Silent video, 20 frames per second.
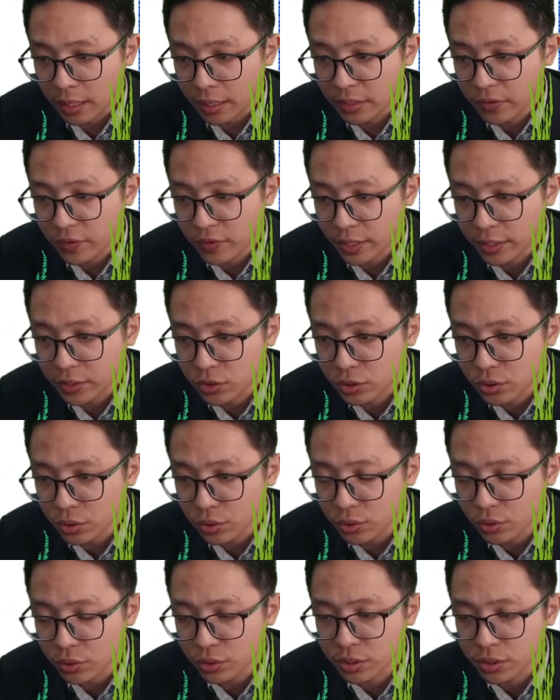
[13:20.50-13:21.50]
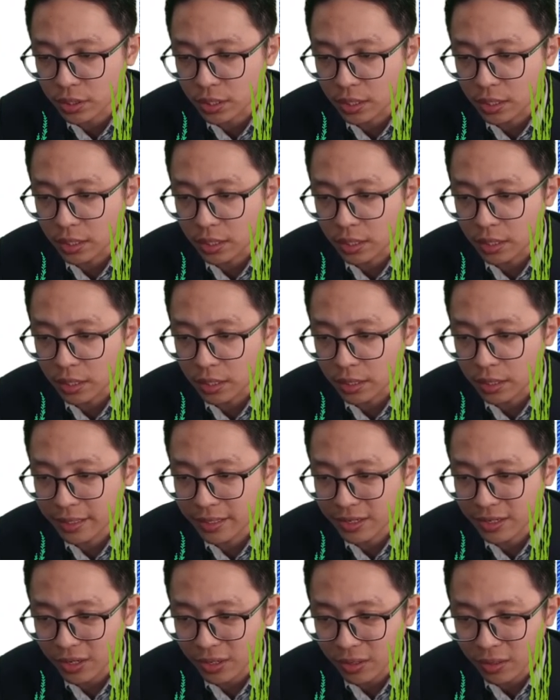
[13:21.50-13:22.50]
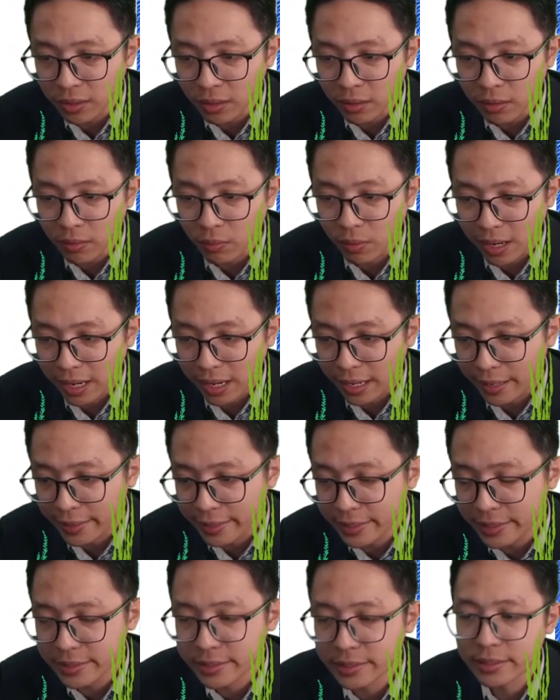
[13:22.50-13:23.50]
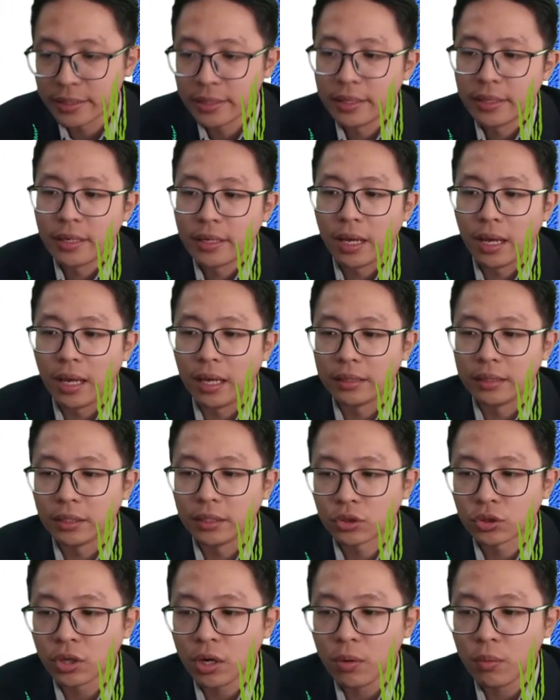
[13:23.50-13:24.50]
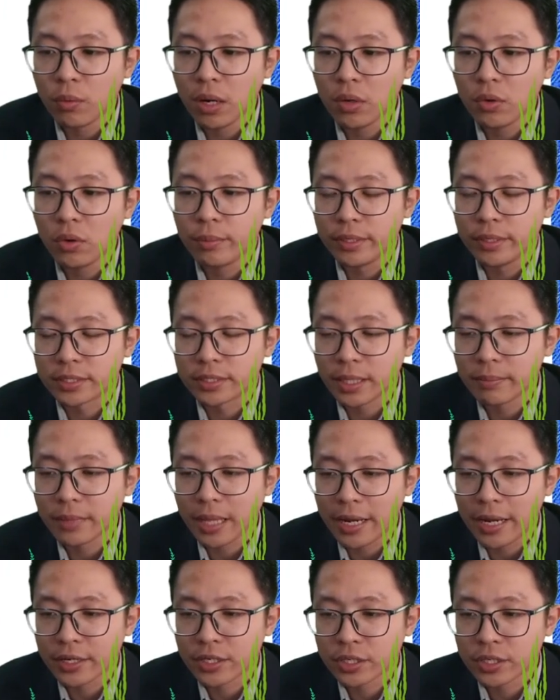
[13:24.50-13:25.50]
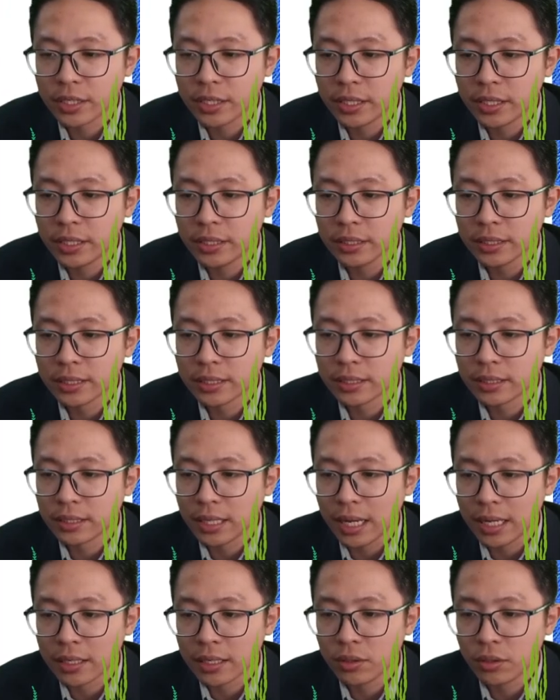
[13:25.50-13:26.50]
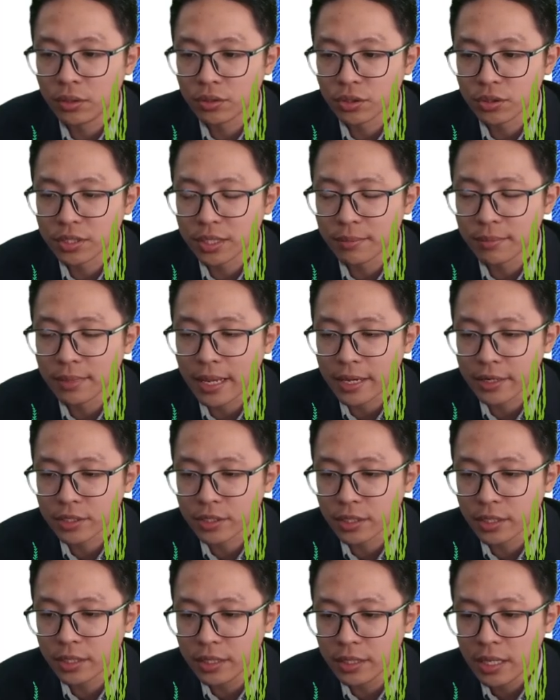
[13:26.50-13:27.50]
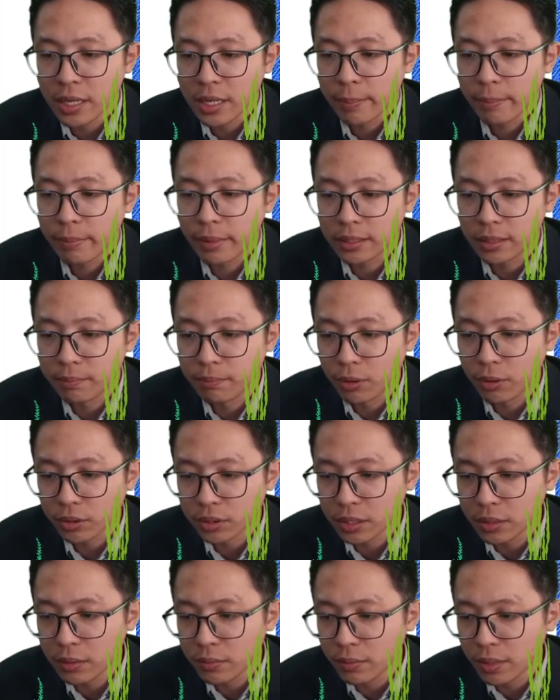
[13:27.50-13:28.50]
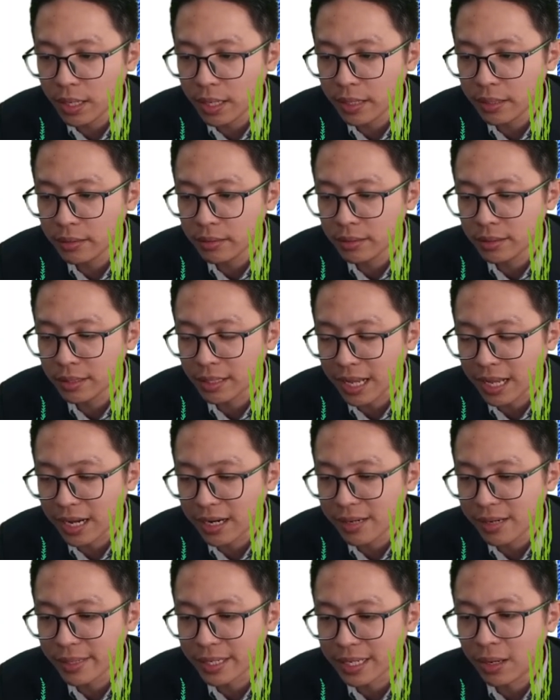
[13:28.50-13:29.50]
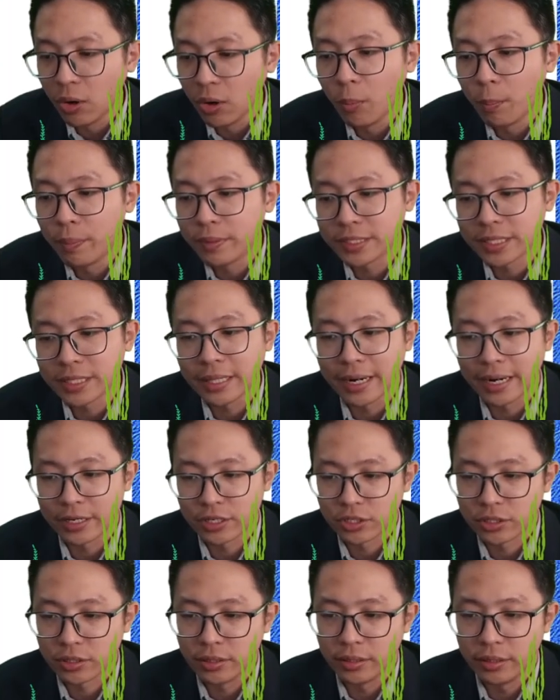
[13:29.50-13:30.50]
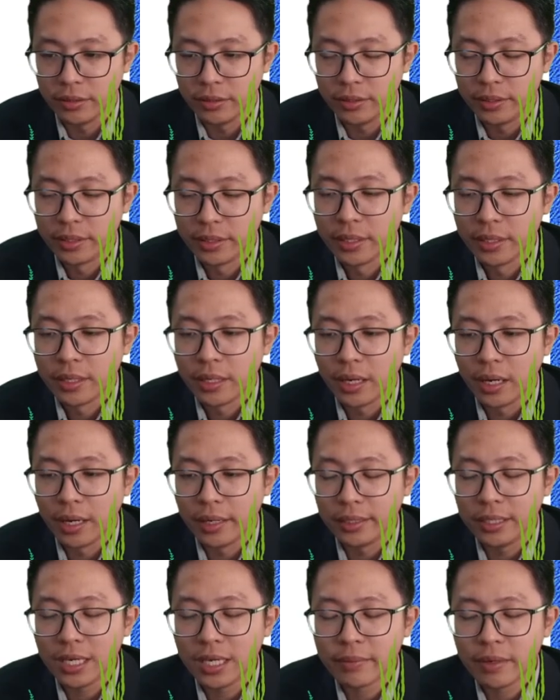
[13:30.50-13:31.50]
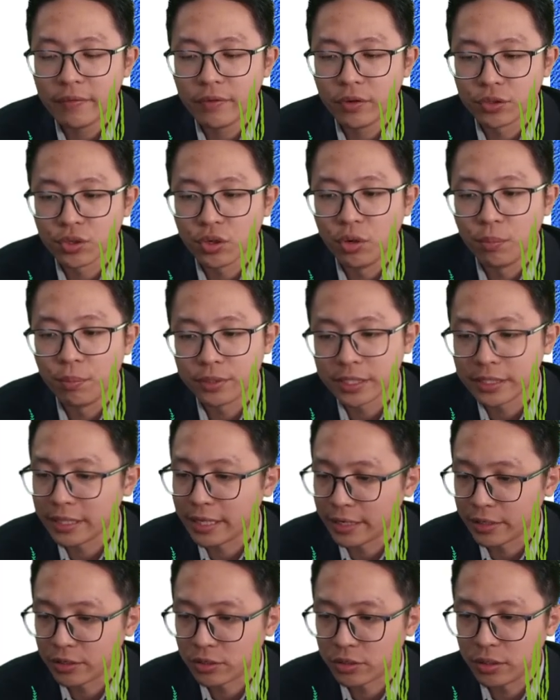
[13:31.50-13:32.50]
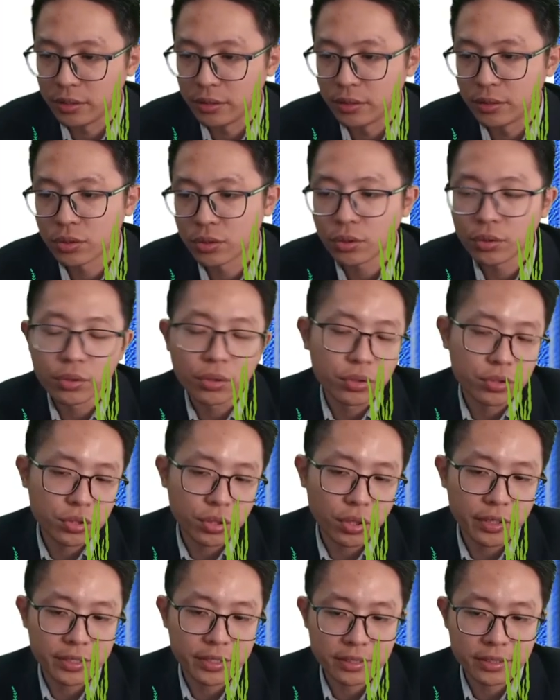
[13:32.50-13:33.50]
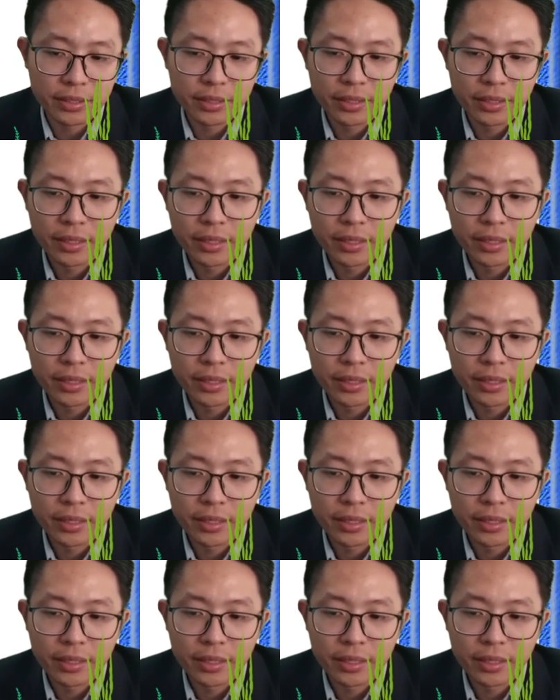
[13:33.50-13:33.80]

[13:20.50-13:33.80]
if I choose clockwise, the top one will be same direction, current also same direction, but the bottom one, the current become opposite direction. EMF also opposite direction. So no choice.